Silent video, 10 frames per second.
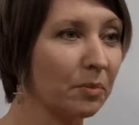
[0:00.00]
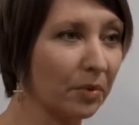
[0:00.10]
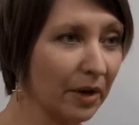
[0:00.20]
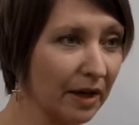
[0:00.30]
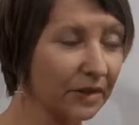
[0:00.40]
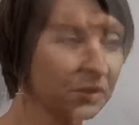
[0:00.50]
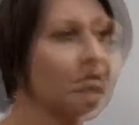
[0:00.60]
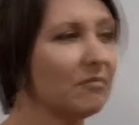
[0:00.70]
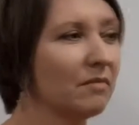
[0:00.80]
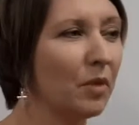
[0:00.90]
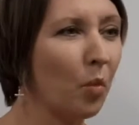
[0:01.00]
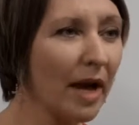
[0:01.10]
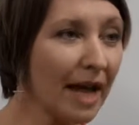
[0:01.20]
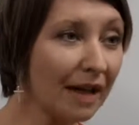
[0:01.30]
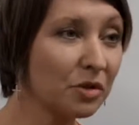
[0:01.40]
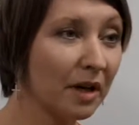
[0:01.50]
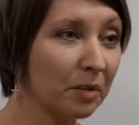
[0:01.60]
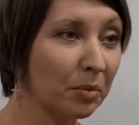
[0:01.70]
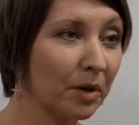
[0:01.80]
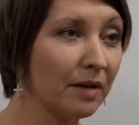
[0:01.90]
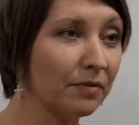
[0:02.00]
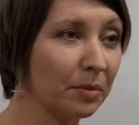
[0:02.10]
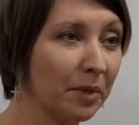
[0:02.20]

prayer. The way I try to pray for